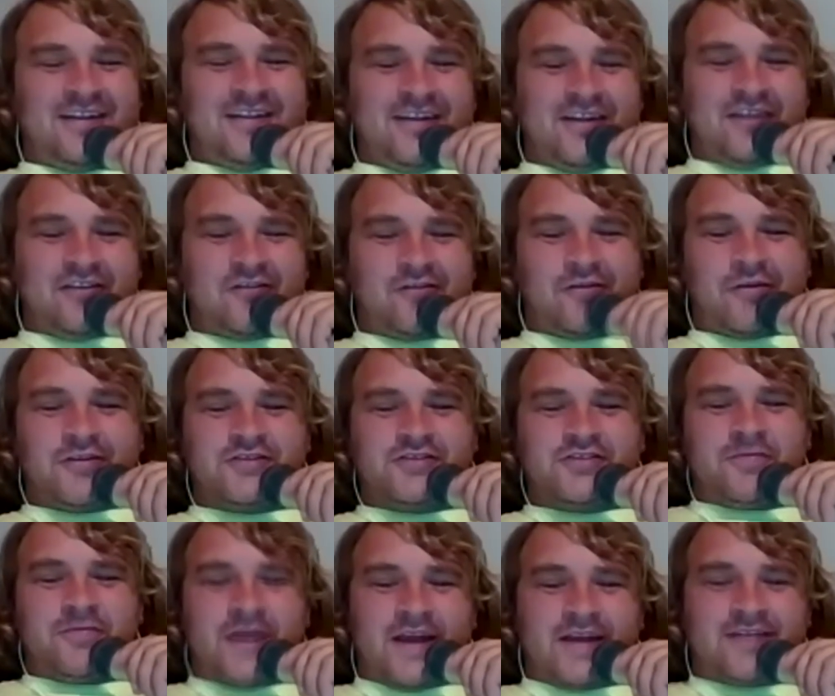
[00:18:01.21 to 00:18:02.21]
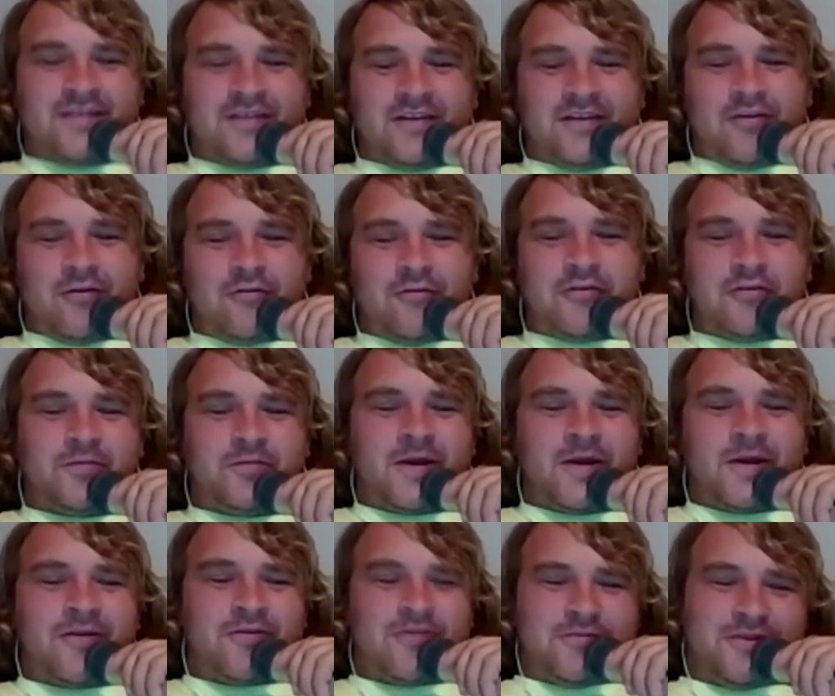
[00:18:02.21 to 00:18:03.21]
then storage capacity to
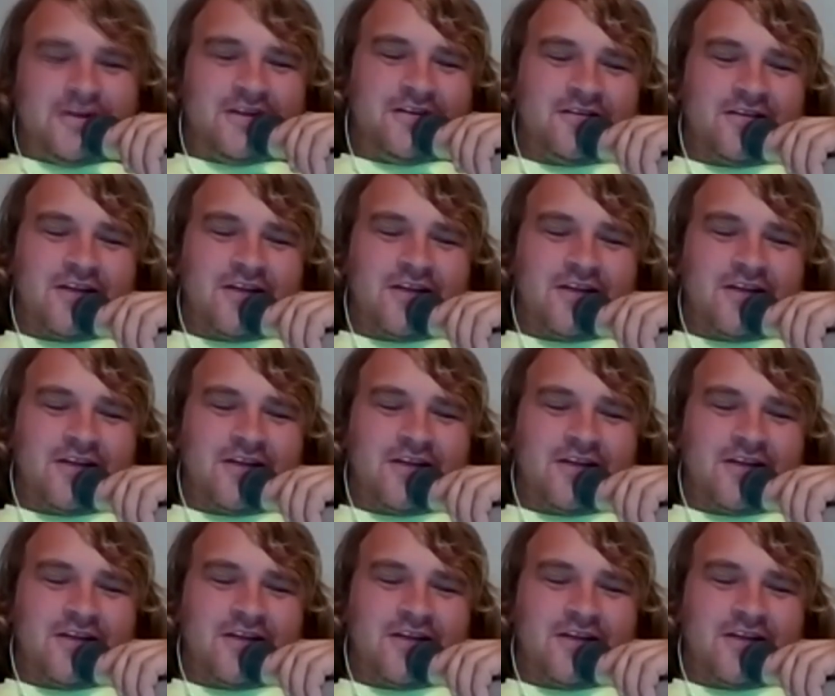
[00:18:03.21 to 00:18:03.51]
horsepower, because